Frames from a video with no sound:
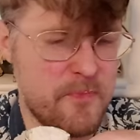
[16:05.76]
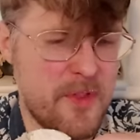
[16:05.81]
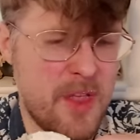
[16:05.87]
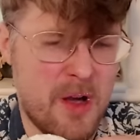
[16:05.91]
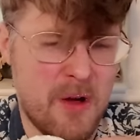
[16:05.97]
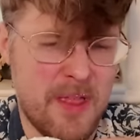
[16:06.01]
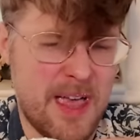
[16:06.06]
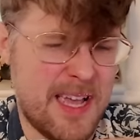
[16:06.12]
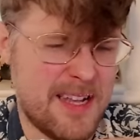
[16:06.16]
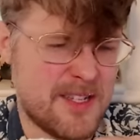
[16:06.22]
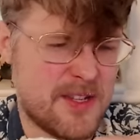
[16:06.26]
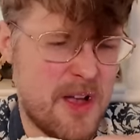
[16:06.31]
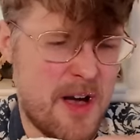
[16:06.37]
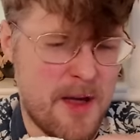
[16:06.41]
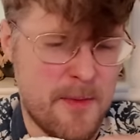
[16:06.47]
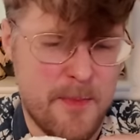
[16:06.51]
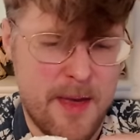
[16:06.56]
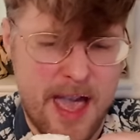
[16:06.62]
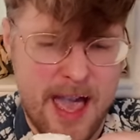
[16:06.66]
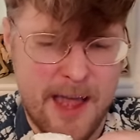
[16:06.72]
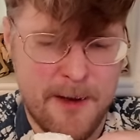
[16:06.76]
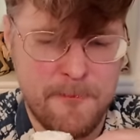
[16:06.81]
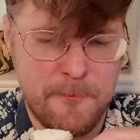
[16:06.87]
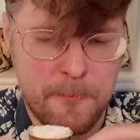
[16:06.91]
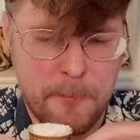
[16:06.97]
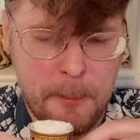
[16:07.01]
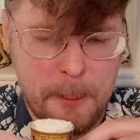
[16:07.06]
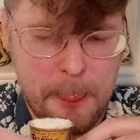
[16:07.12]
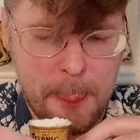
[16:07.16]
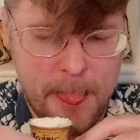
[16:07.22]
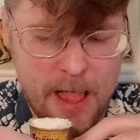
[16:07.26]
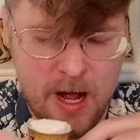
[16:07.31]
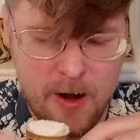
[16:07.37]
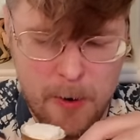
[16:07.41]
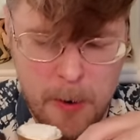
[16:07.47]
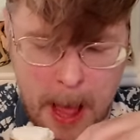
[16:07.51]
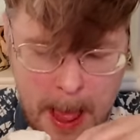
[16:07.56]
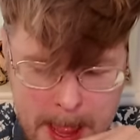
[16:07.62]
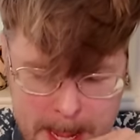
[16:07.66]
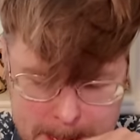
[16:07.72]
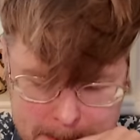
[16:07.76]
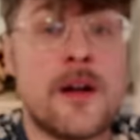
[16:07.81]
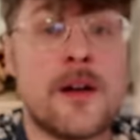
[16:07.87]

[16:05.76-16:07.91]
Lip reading: Oh, that's gone bad. Oh.